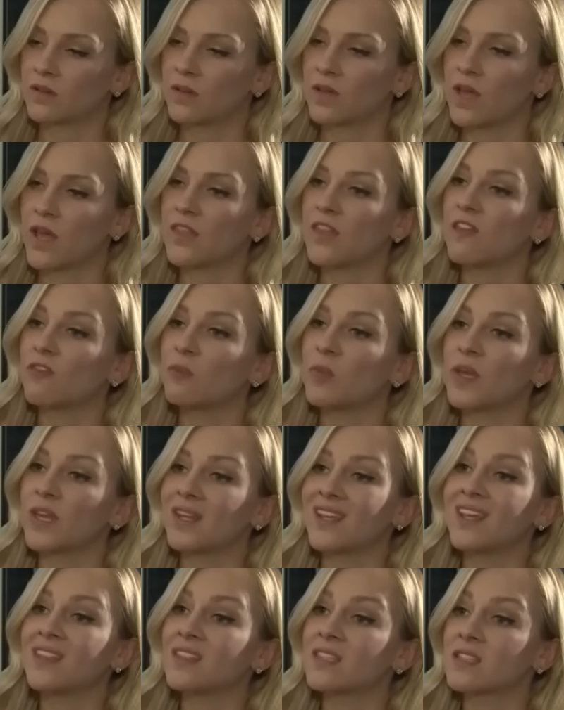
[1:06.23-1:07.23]
And they've
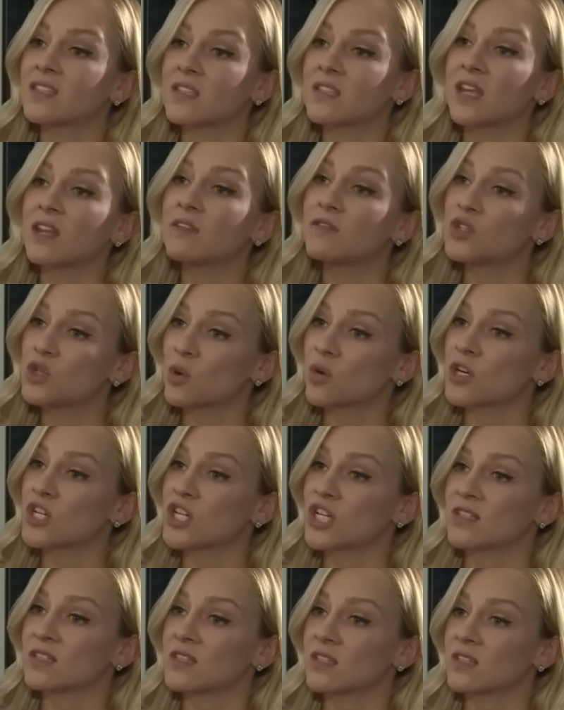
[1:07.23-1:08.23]
been in the state of
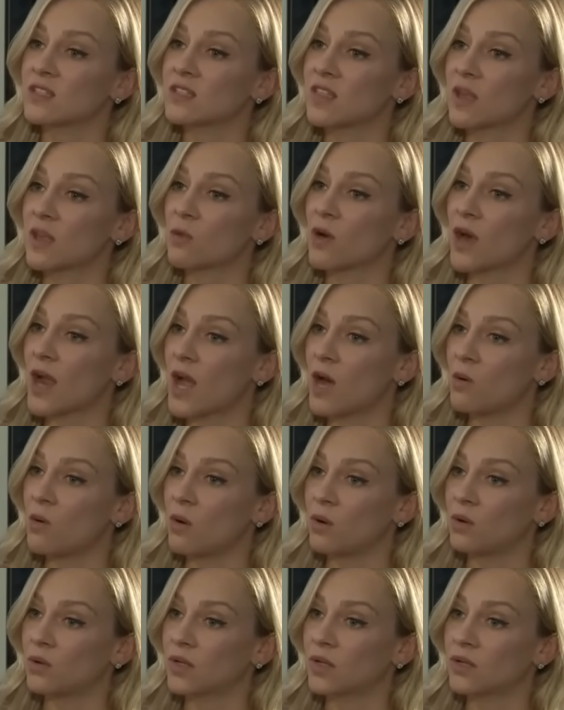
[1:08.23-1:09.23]
Georgia since they were how
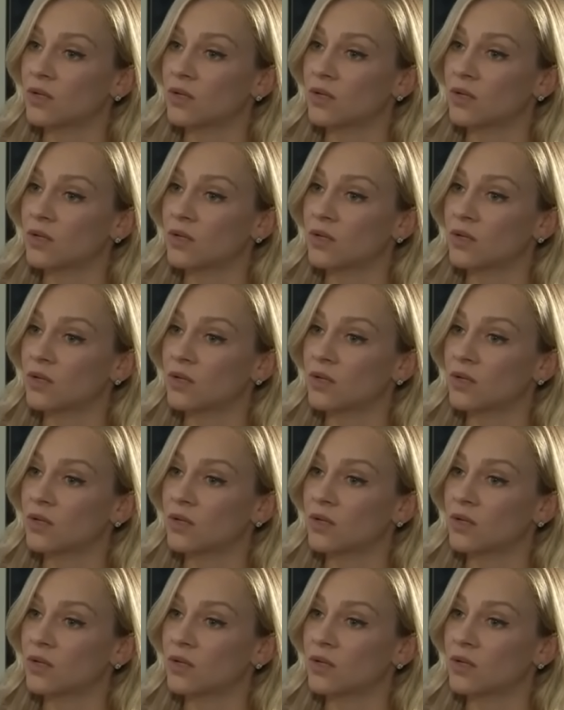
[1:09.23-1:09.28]
old?